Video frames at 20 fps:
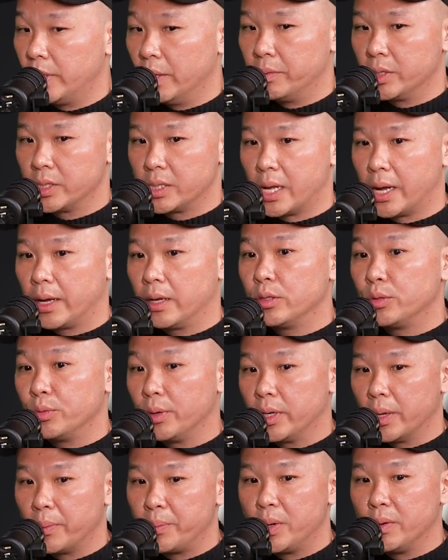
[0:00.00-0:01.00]
That was like
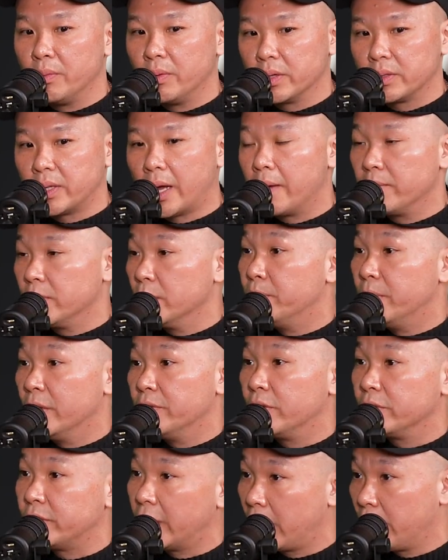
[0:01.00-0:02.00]
during that period of time, the
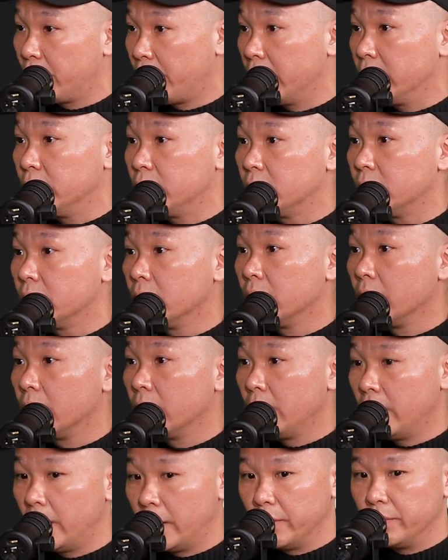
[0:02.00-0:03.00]
birth of TechCrunch
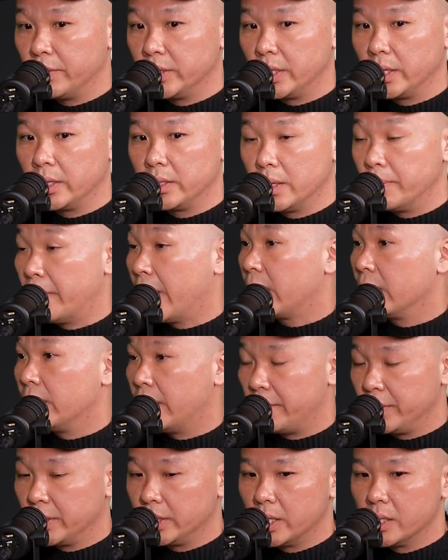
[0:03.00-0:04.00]
and everything that Michael
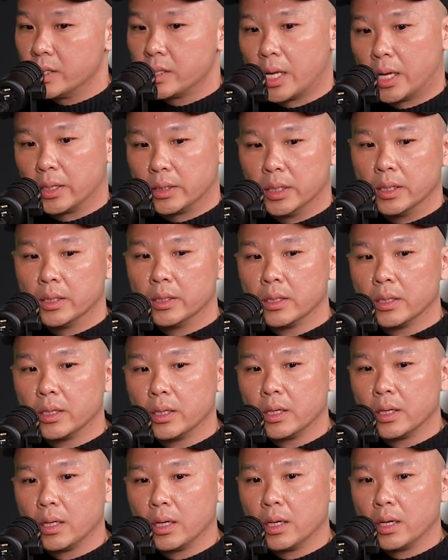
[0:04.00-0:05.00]
Arrington started.
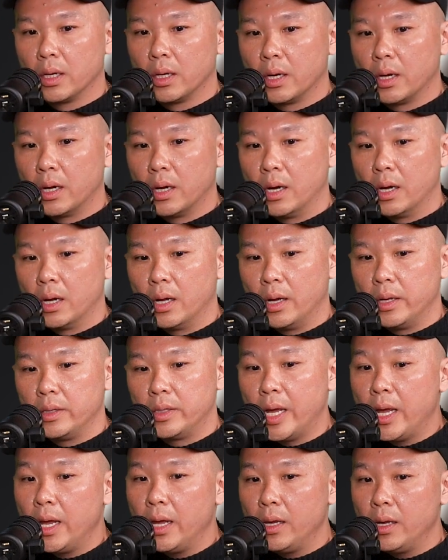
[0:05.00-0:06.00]

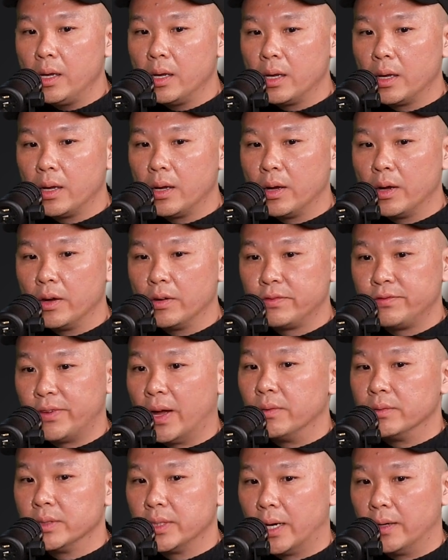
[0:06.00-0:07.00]
They
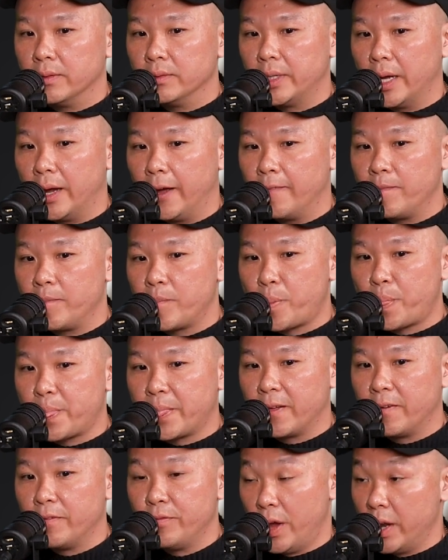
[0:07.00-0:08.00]
found out that
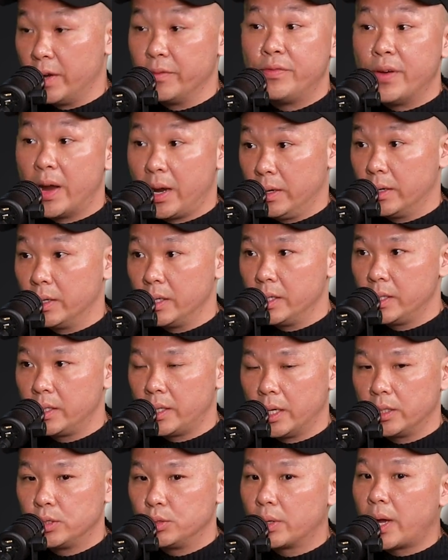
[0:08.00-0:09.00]
at a very early
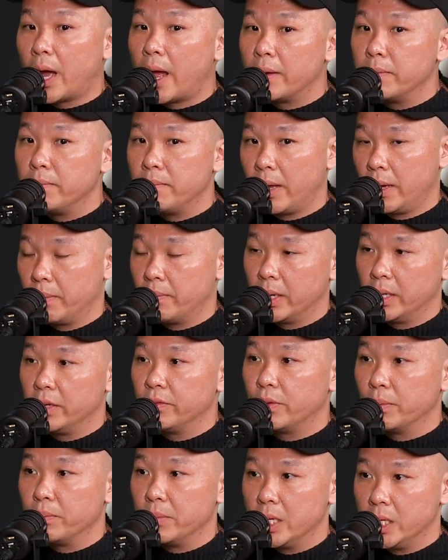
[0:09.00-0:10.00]
stage, you can't make money
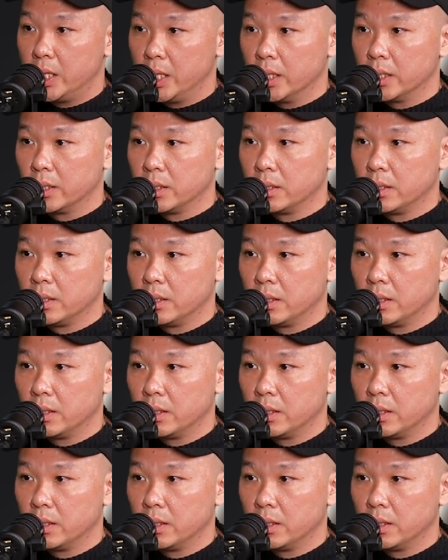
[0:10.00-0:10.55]
from media,